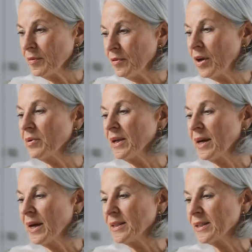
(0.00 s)
very
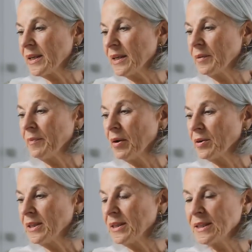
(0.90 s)
nice thing
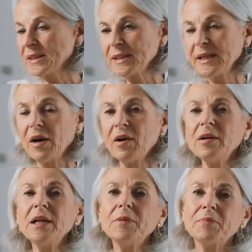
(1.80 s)
about it is the
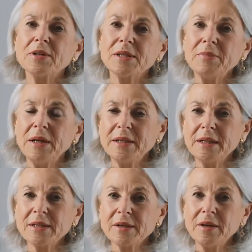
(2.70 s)
only
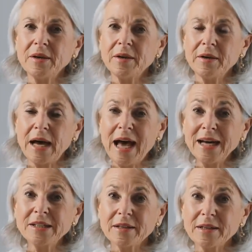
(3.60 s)
possibility as an
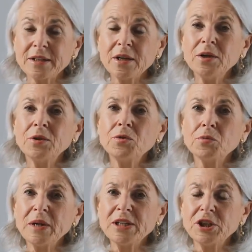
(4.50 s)
adult
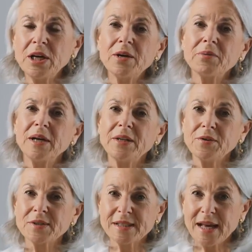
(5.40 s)
to regenerate
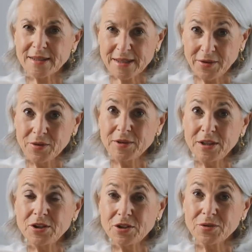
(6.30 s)
your cells and your
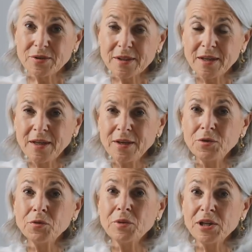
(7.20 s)
tissues,
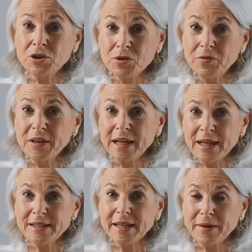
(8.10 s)
to
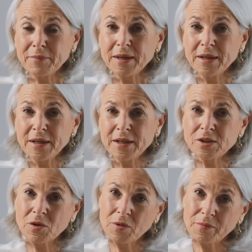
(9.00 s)
rejuvenate them.
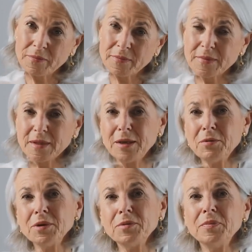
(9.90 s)
So it
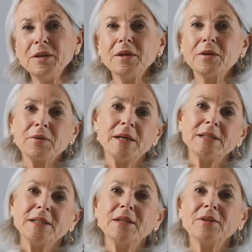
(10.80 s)
would be
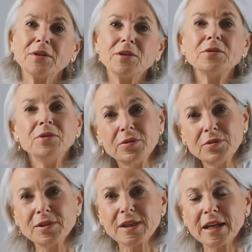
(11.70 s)
crazy not to
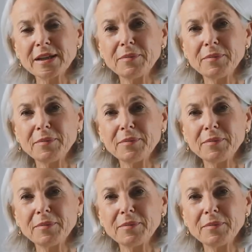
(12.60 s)
use that